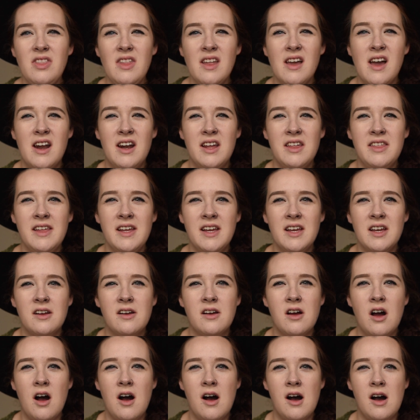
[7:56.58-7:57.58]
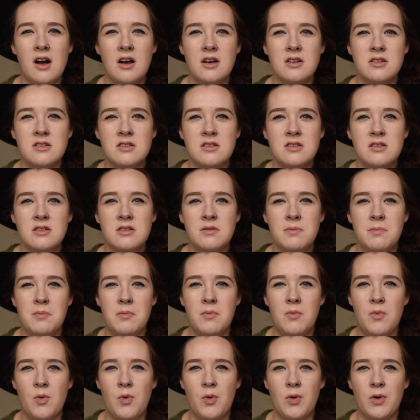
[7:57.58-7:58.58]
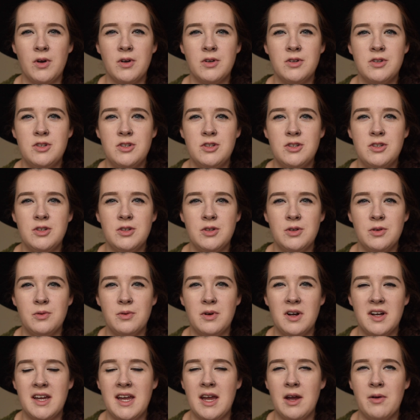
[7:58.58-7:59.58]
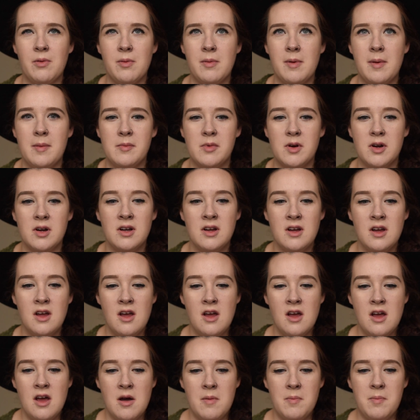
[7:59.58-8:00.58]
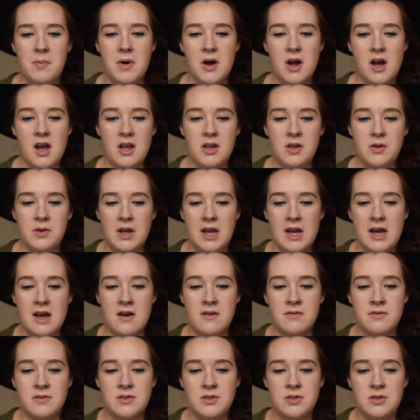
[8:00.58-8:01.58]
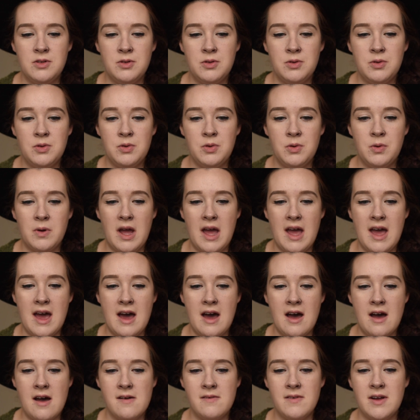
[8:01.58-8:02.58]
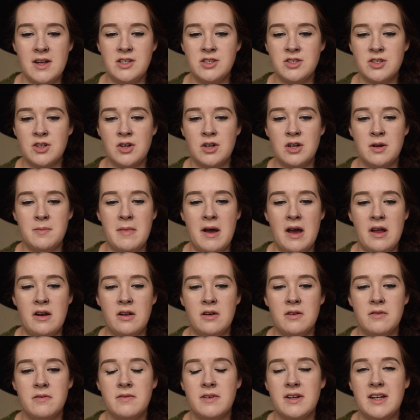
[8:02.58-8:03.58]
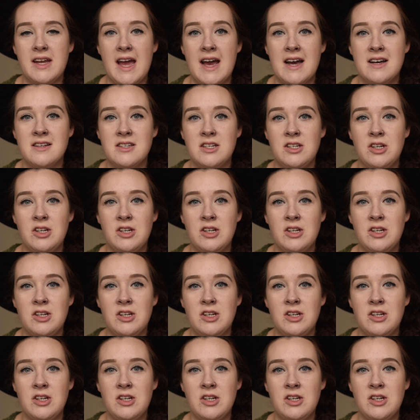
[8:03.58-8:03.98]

And I think it cost more too. I can't remember. But you have to have a certain amount of gas